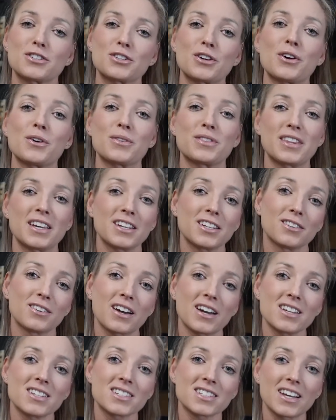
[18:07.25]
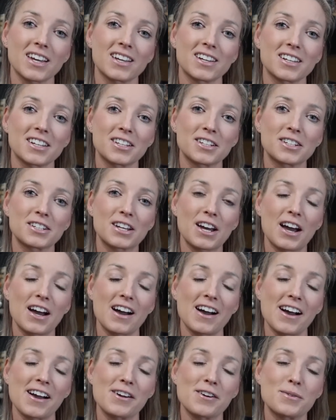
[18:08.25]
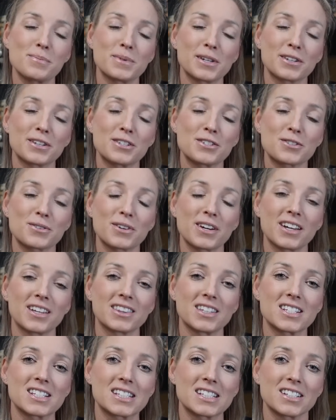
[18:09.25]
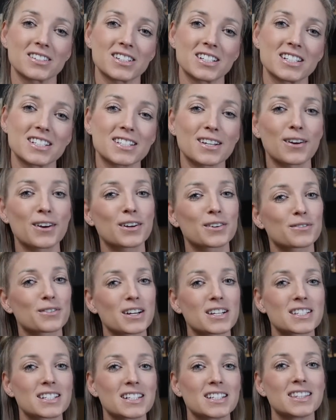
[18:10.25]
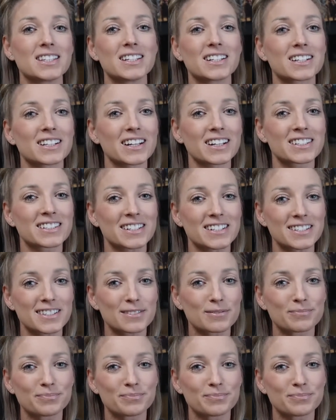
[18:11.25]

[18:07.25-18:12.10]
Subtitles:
So thank you guys, and I hope you're enjoying this series on Rusty the Eclectus.